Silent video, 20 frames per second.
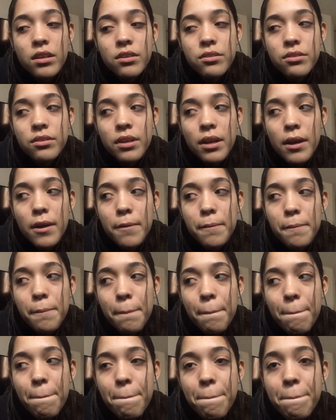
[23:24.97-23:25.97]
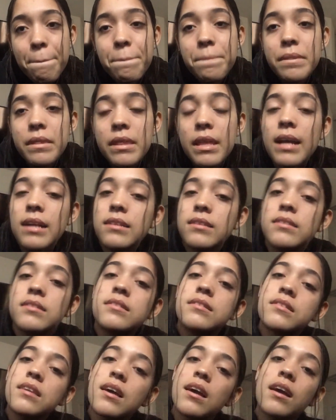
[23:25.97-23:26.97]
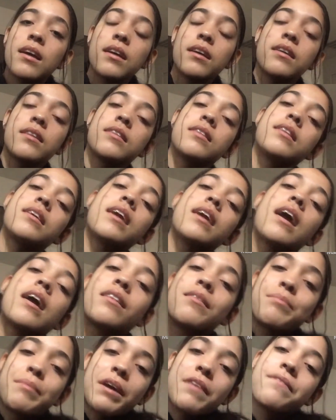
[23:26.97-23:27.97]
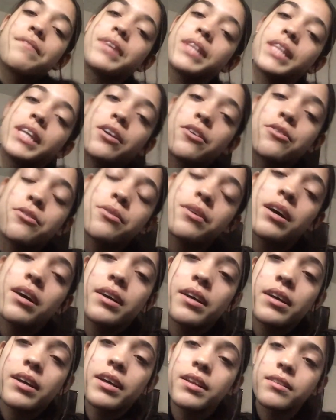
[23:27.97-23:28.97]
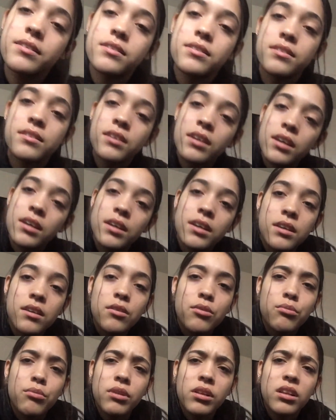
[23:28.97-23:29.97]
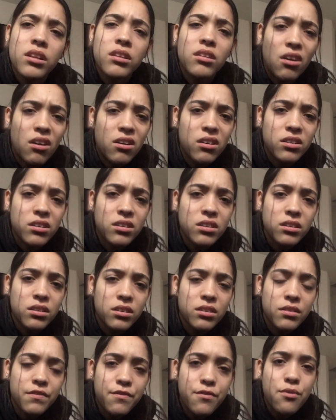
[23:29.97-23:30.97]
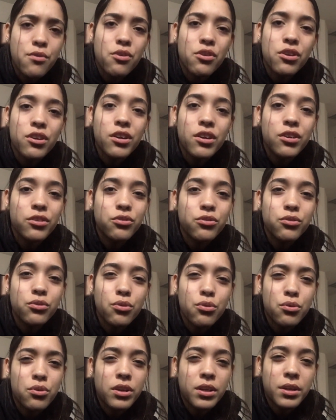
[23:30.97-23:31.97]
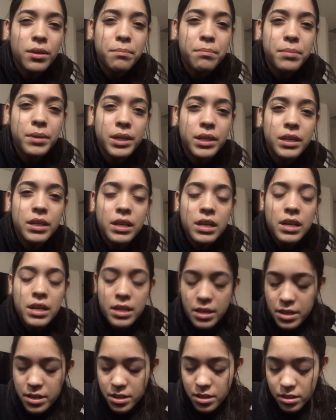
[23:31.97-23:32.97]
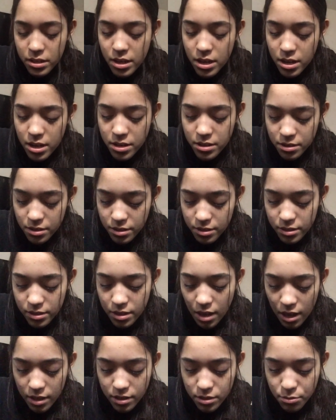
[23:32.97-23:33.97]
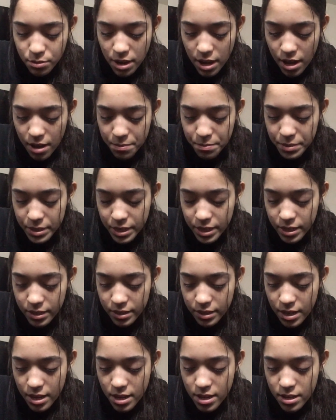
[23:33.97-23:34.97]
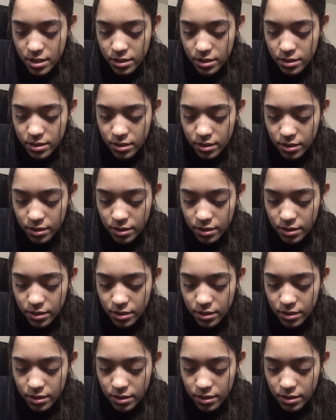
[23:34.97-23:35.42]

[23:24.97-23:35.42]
So yeah, that's the end of my video. It's really long for a story, but yeah, that's what happened. And